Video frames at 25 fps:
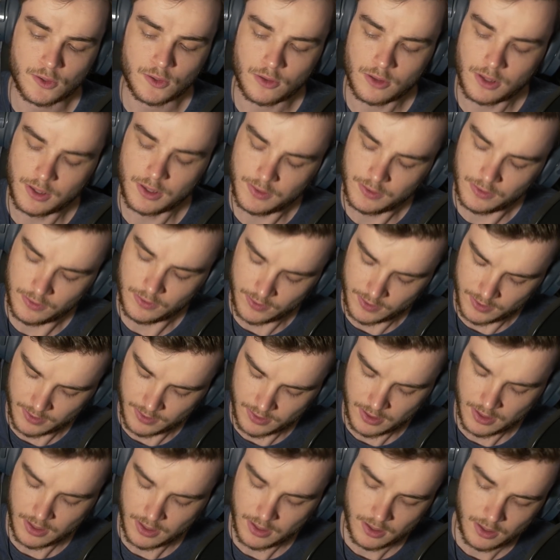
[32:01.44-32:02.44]
So
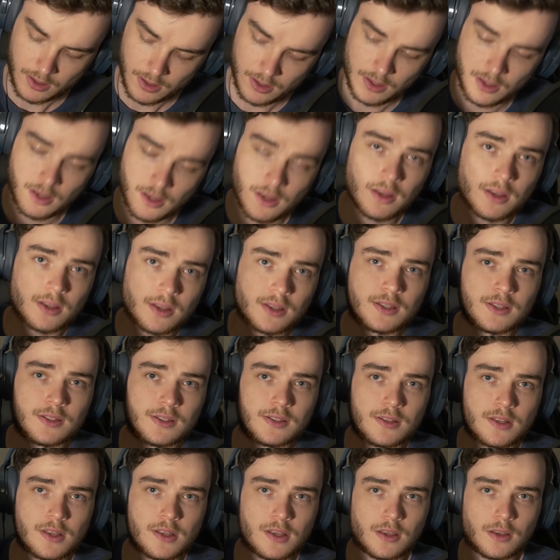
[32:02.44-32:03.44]
this
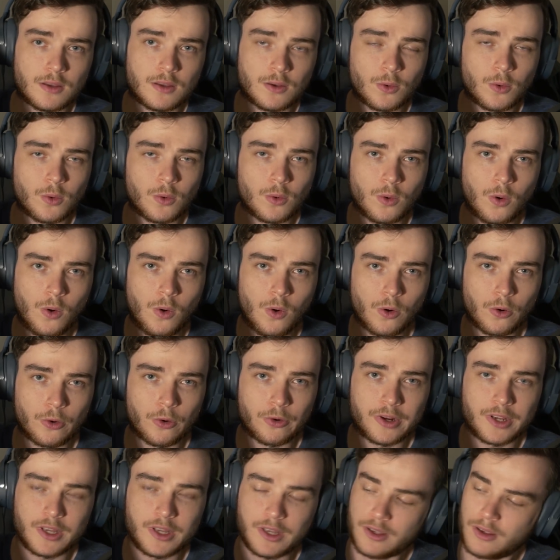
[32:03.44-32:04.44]
is the
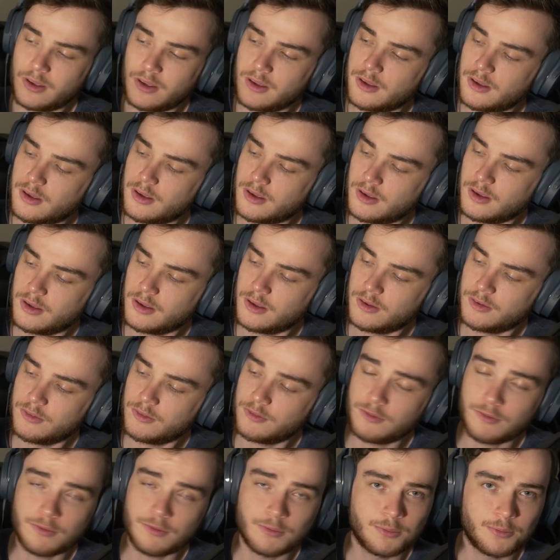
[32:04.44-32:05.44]
Hori
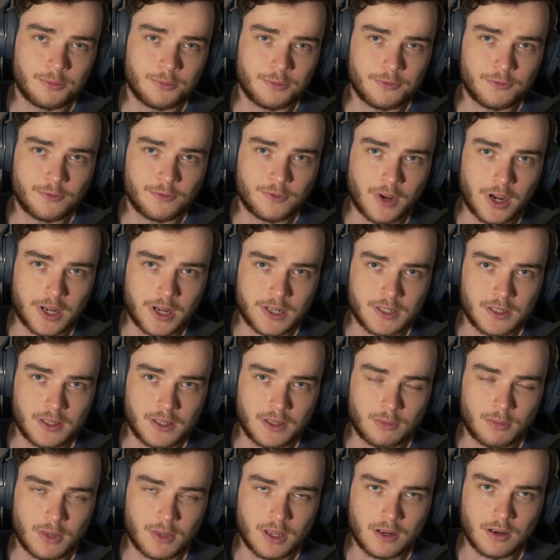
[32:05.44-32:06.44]

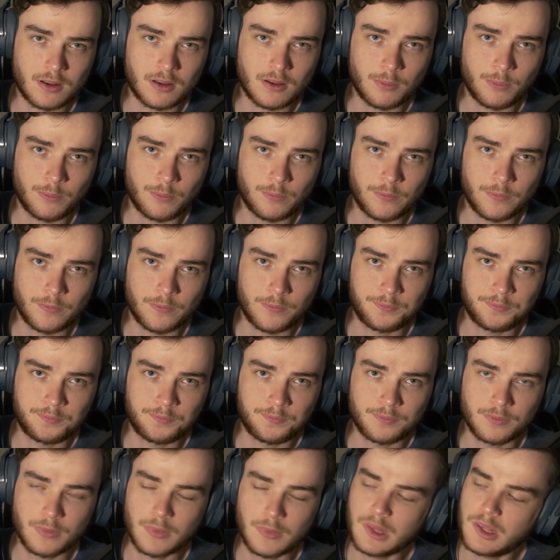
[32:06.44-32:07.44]
Fighting Commander,
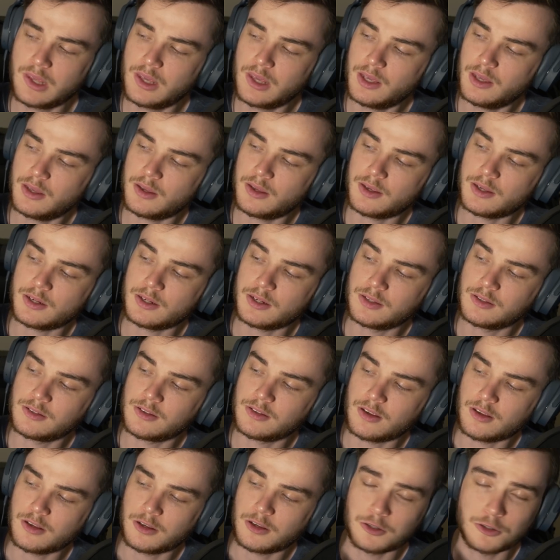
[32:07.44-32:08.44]
and
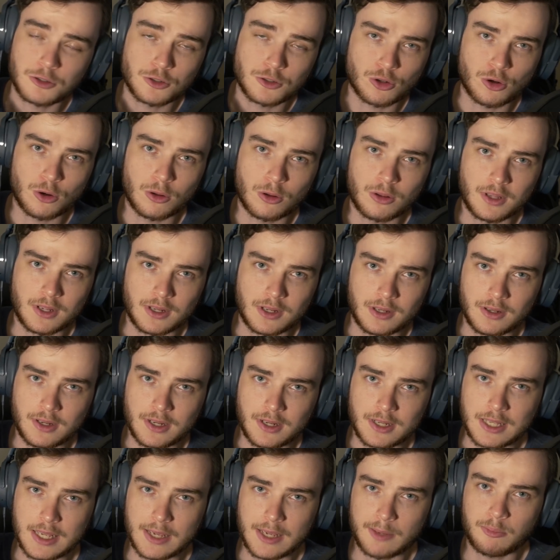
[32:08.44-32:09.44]
it's a controller,
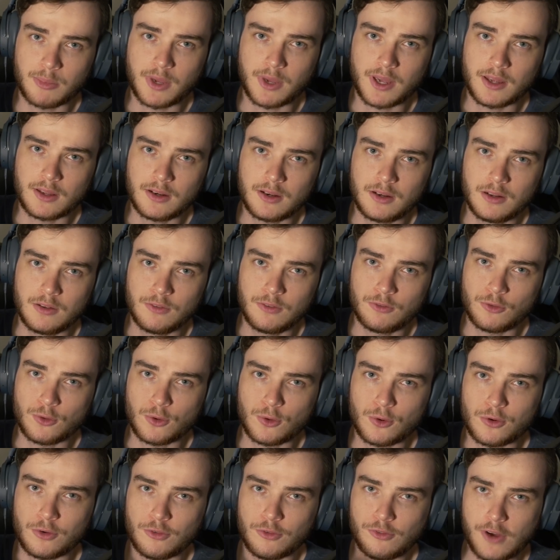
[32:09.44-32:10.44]
a gamepad
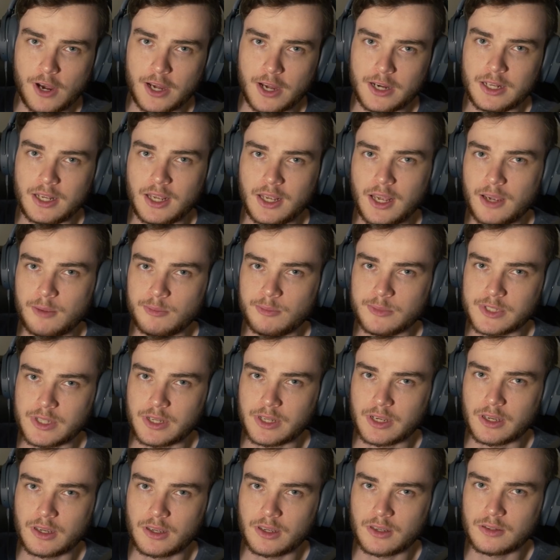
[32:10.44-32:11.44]
for fighting
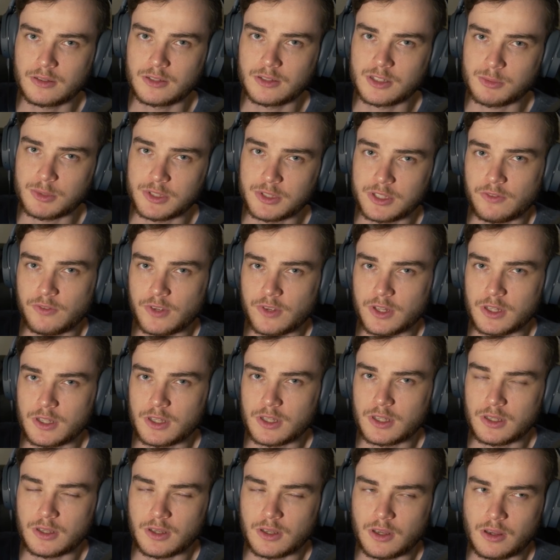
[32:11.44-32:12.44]
games like
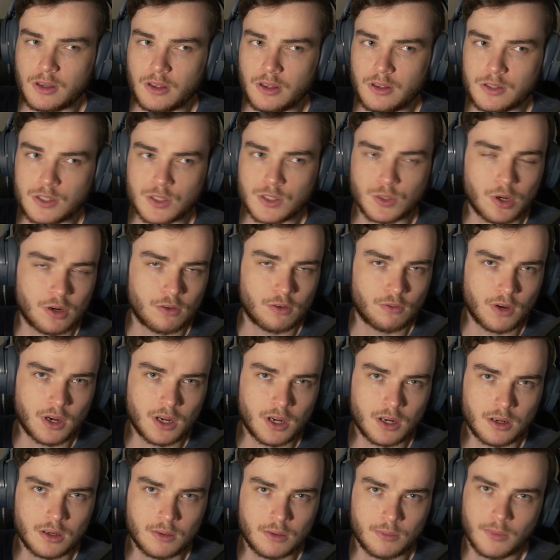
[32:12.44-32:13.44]
specifically Street
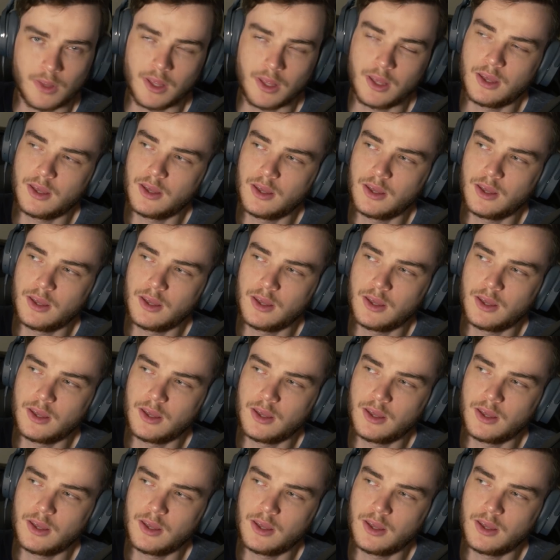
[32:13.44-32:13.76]
Fighter,